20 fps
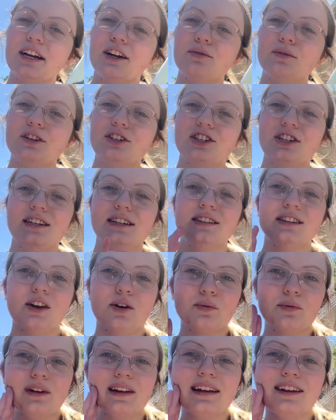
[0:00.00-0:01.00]
which is a
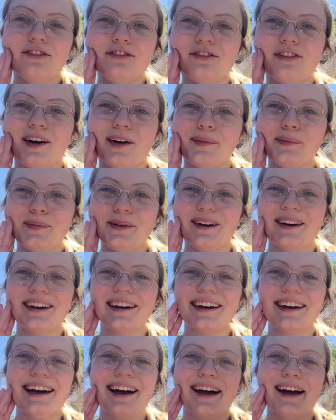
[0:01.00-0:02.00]
really fun book.
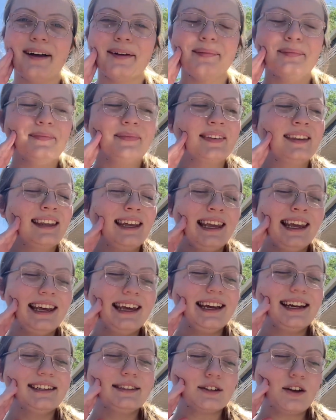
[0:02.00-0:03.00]

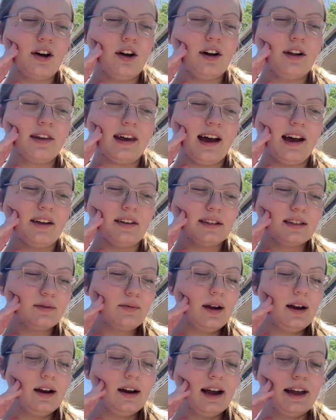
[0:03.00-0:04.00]
It's called
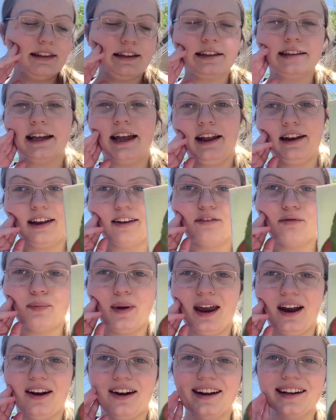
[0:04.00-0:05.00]
Elsewhere in the Land of
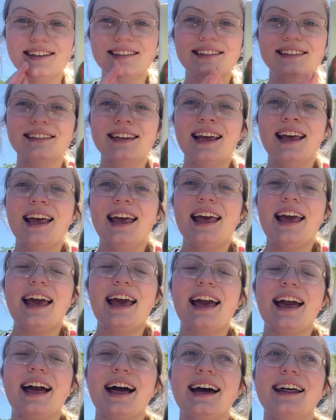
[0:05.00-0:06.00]
Parrots,
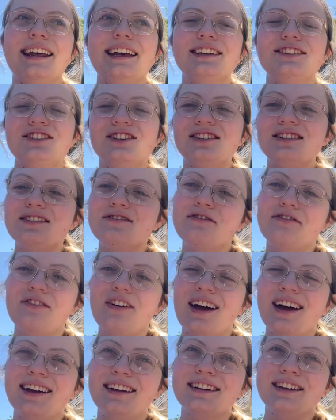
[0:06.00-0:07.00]
and it's just a
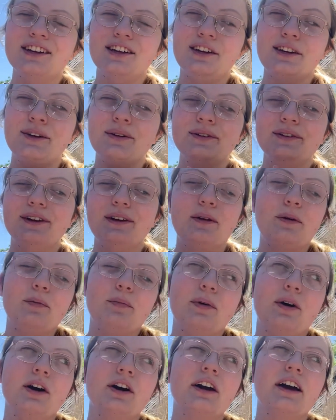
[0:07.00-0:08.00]
fun, cute little
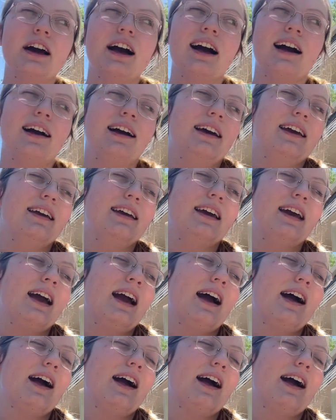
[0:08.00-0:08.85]
book. I